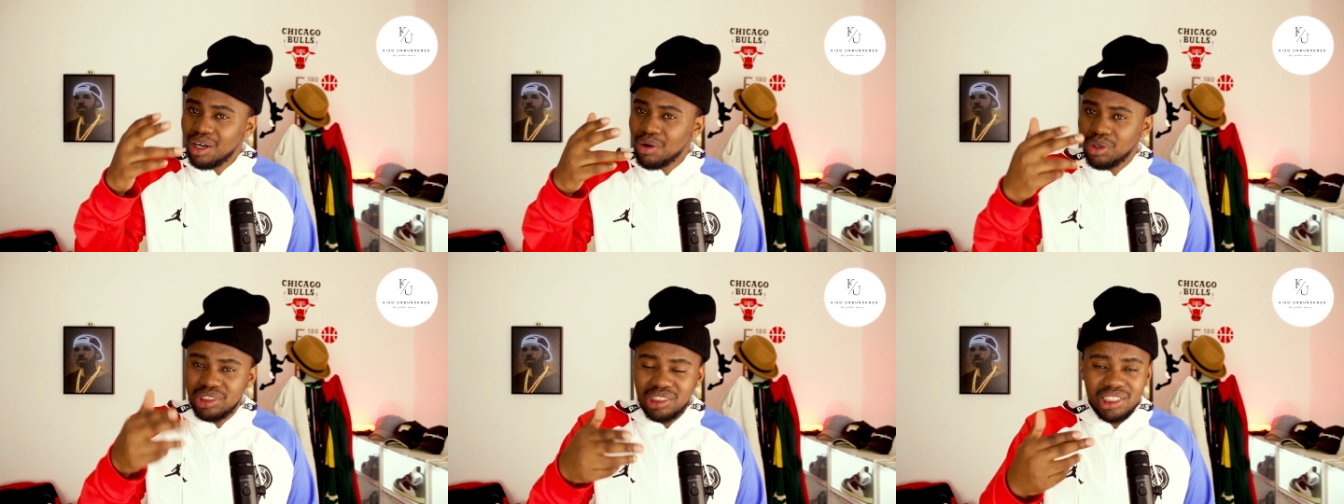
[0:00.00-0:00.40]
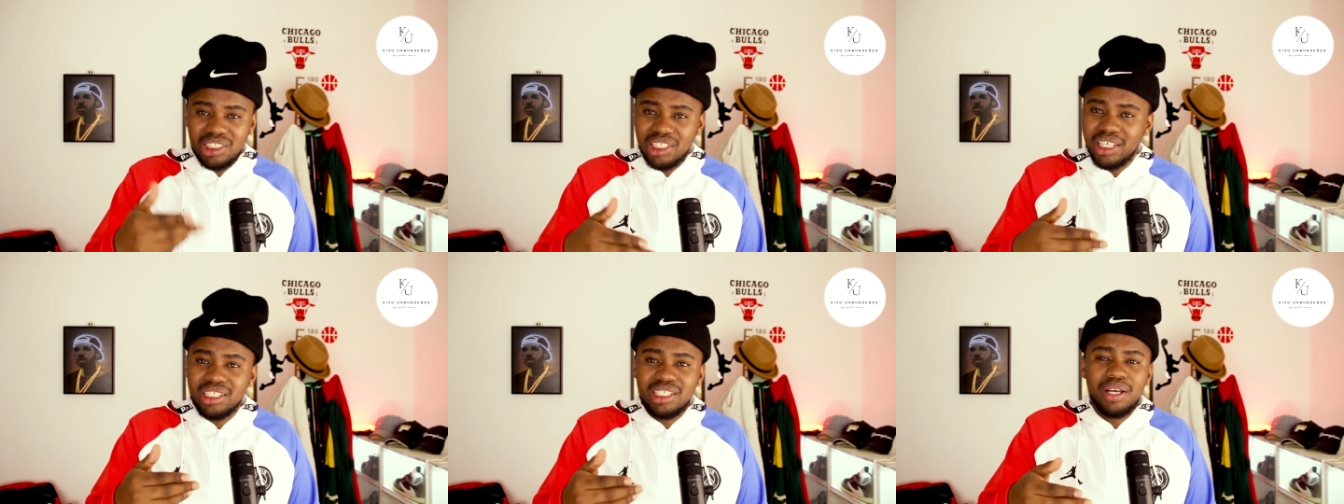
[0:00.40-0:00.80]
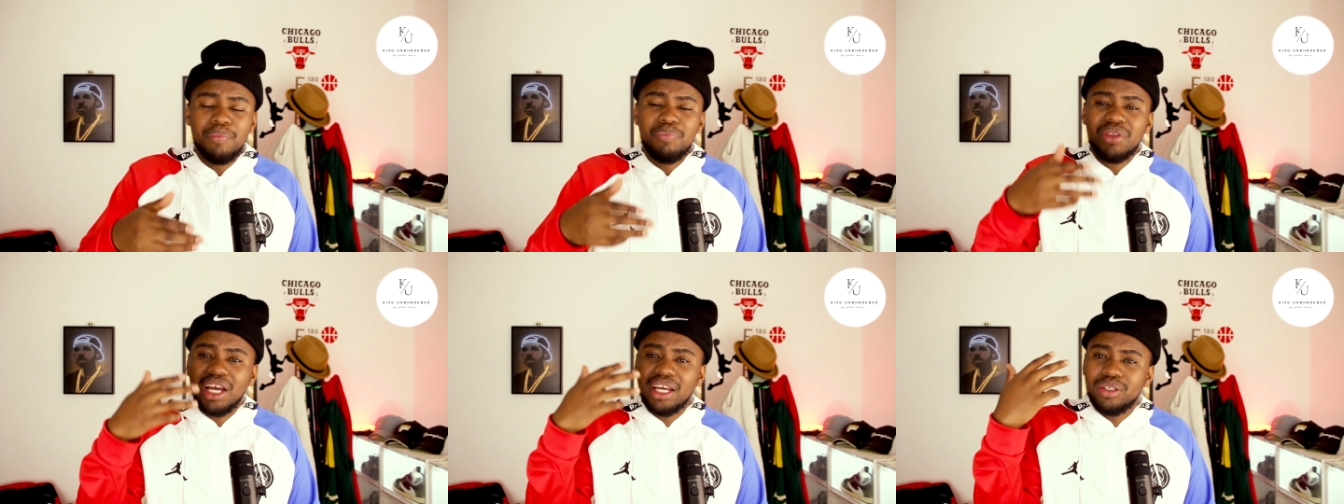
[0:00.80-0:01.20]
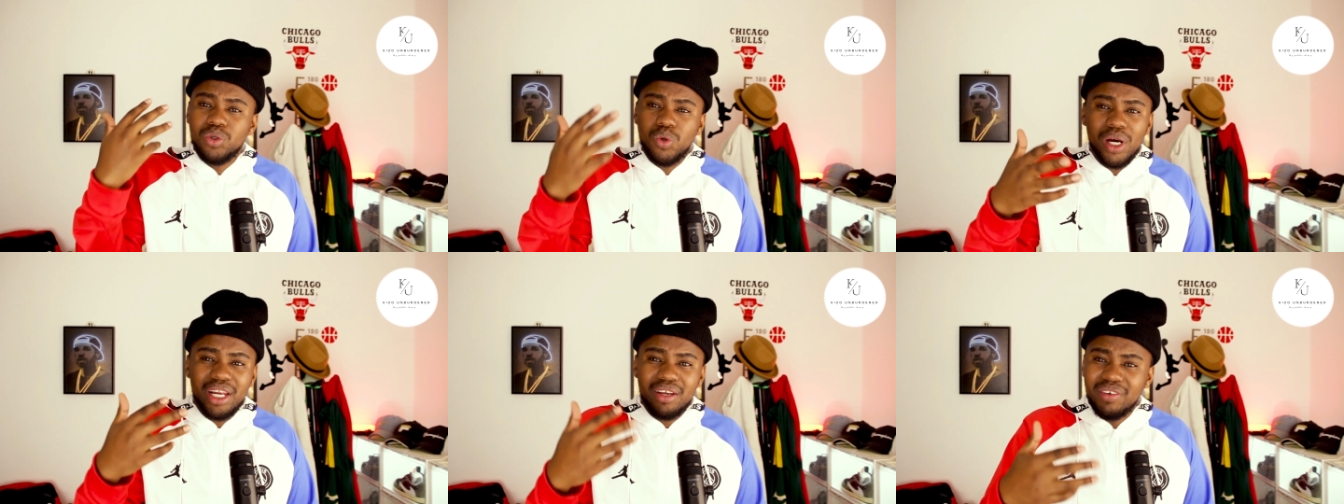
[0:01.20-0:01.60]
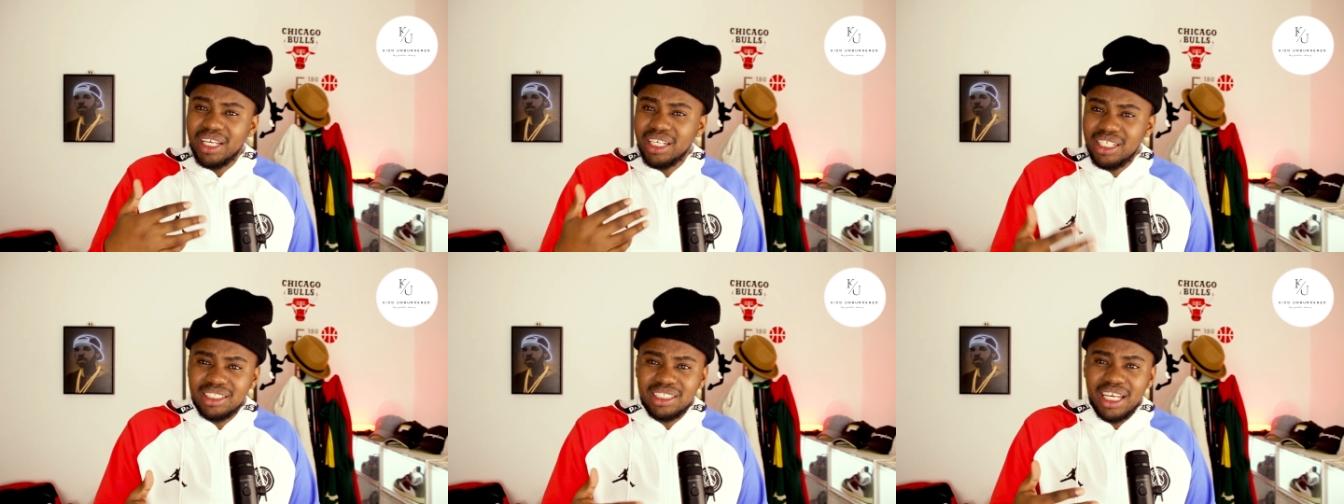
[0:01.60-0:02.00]
I concentrate. I do whatever
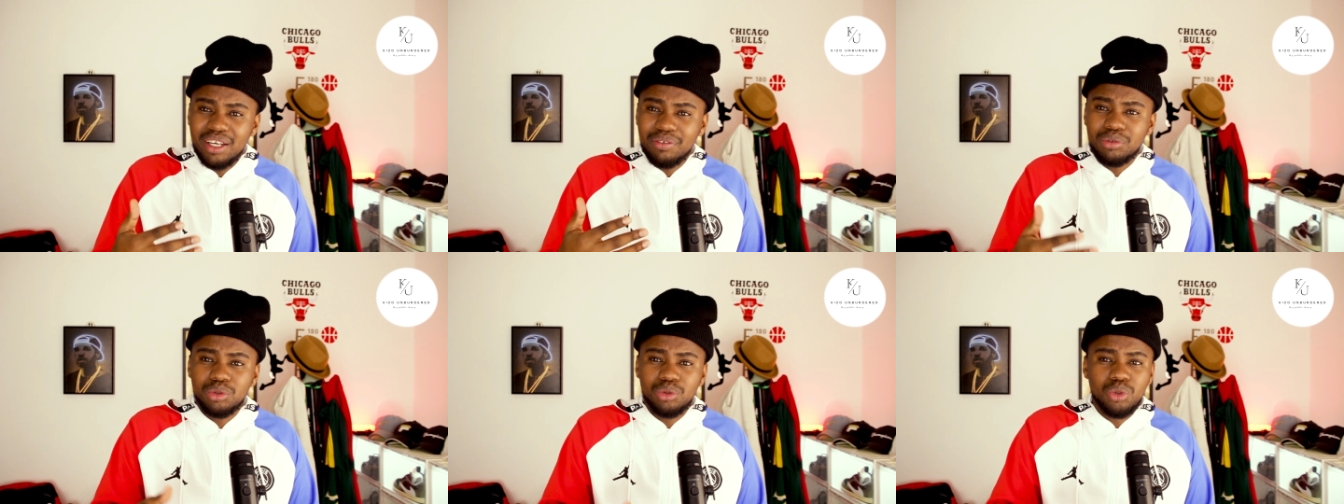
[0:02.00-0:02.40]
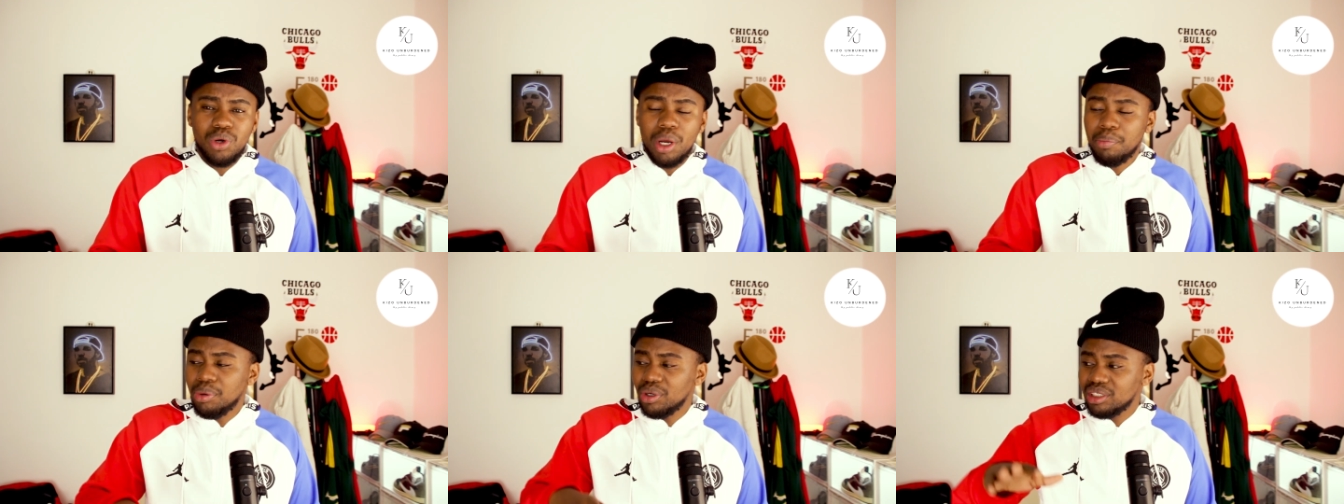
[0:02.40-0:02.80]
it is I have to do.